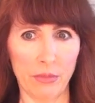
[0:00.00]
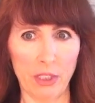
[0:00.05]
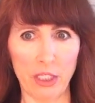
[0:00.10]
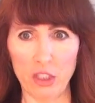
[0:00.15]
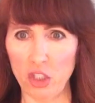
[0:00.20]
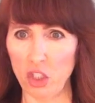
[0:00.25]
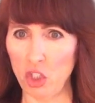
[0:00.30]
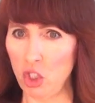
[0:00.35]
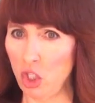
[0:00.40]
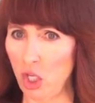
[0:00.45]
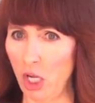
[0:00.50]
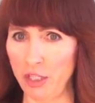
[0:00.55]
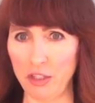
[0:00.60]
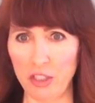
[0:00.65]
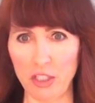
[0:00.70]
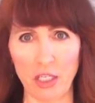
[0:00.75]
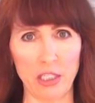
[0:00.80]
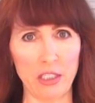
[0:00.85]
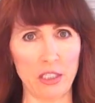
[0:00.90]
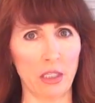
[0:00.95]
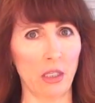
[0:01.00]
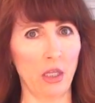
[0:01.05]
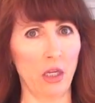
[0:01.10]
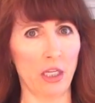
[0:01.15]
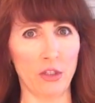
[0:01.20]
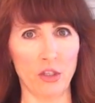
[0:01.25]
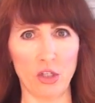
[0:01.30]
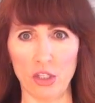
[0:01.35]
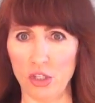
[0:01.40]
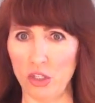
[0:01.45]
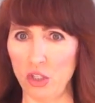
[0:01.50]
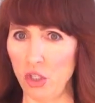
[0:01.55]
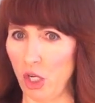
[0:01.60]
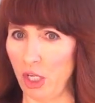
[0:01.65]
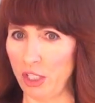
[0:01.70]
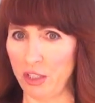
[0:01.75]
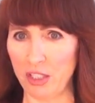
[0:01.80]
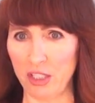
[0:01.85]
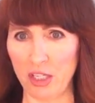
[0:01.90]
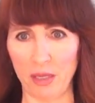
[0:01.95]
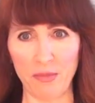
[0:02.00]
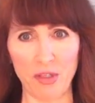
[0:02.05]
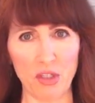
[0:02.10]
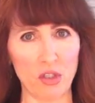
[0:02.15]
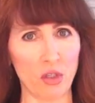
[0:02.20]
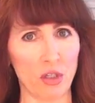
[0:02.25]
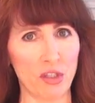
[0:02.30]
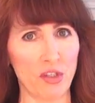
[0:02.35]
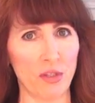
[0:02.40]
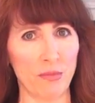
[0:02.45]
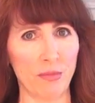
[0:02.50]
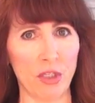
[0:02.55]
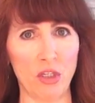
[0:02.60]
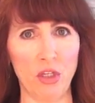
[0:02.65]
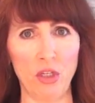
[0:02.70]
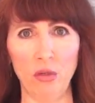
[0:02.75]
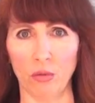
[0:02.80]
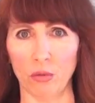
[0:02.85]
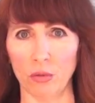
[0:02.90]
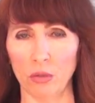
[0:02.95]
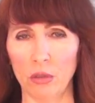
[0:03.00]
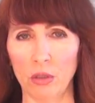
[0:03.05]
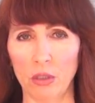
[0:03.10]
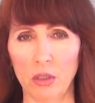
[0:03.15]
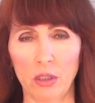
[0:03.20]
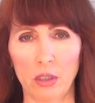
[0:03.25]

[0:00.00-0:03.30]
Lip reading: It's not the time to launch. It's not the time to start something new.